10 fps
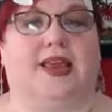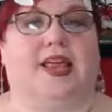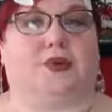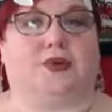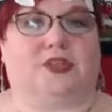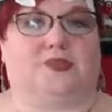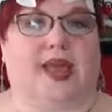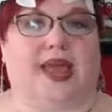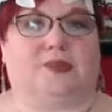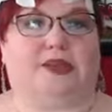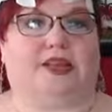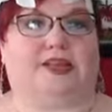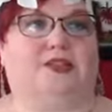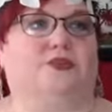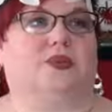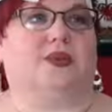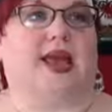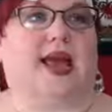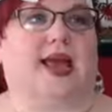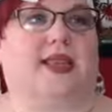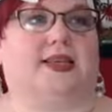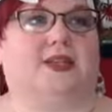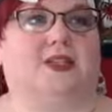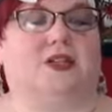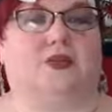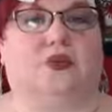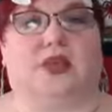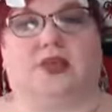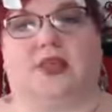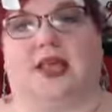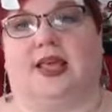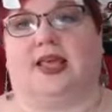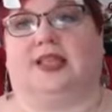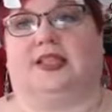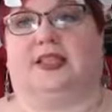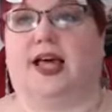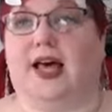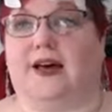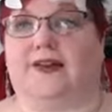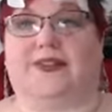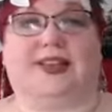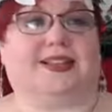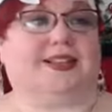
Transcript: it was banned because it would, had to do with love and